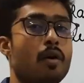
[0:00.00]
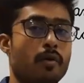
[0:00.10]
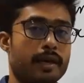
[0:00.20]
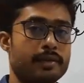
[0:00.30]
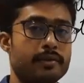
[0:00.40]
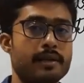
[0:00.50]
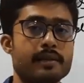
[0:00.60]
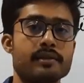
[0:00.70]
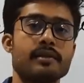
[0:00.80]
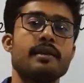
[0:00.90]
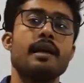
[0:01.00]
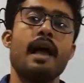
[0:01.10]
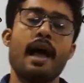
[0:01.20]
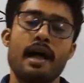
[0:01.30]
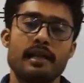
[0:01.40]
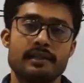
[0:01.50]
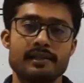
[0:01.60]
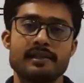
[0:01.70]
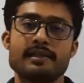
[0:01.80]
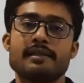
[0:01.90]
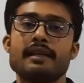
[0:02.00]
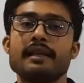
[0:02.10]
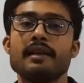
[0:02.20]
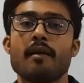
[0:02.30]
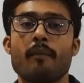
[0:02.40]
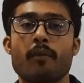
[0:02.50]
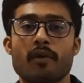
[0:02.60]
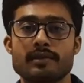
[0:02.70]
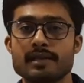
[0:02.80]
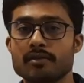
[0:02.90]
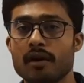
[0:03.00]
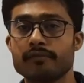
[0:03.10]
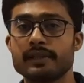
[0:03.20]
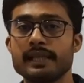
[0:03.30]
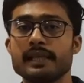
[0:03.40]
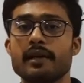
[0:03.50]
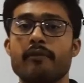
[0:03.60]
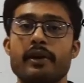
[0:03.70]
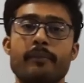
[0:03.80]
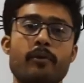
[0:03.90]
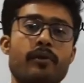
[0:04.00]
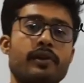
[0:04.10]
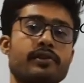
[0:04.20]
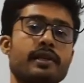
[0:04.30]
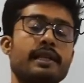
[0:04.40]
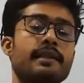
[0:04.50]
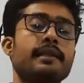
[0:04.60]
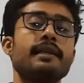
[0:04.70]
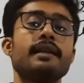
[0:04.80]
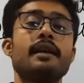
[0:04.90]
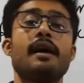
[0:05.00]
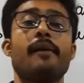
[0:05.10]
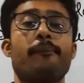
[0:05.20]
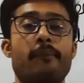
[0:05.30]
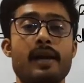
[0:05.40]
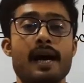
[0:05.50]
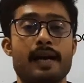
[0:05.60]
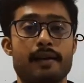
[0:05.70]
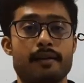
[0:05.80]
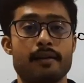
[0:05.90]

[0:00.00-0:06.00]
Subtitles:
Okay students, this is the process of the reproduction in the plant.